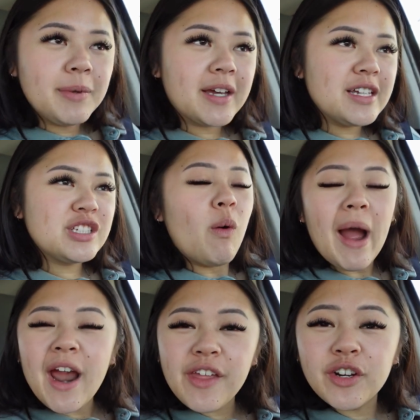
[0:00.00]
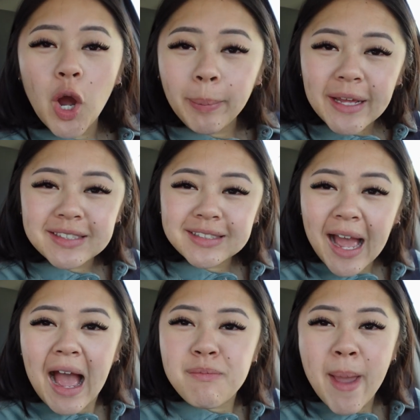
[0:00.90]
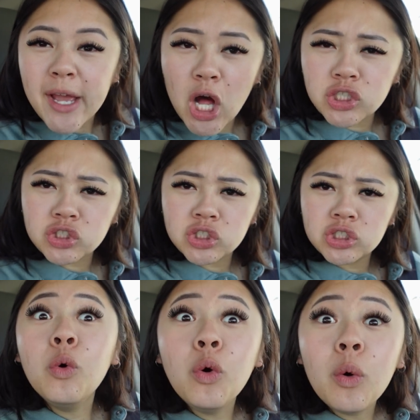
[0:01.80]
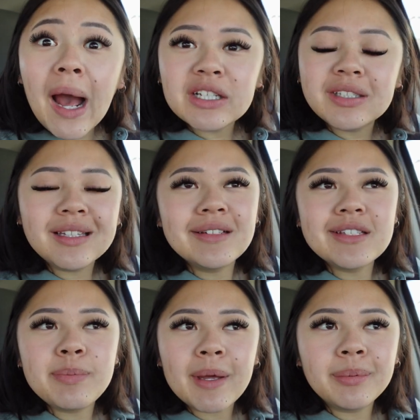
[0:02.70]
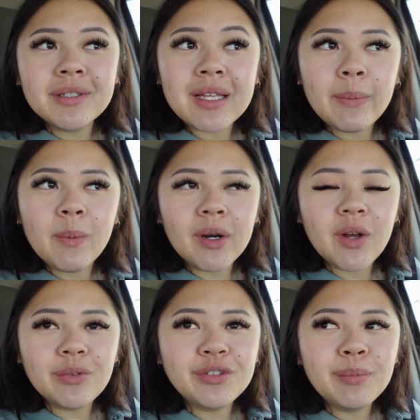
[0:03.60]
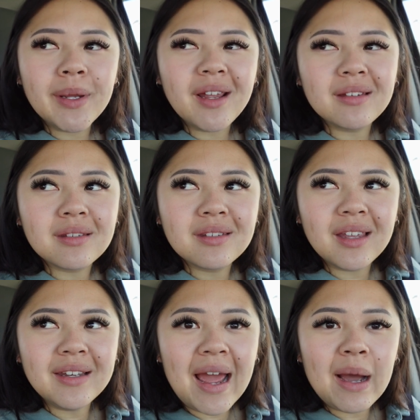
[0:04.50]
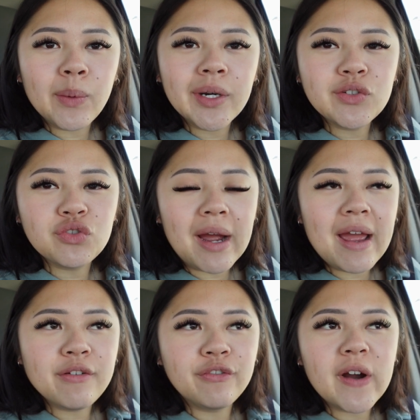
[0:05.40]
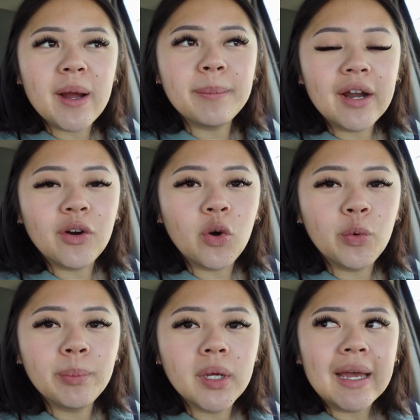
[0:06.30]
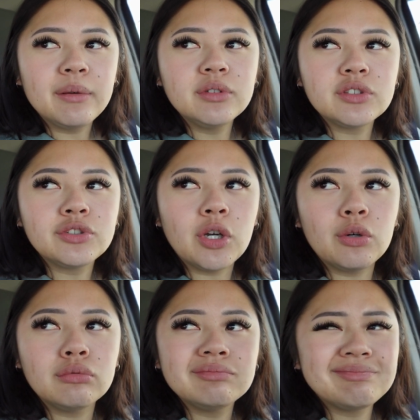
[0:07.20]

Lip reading: Because why are there no places that have bagels? Ooh, actually, there's this bagel place that we wanna go to, but it's an hour drive from our hometown, so.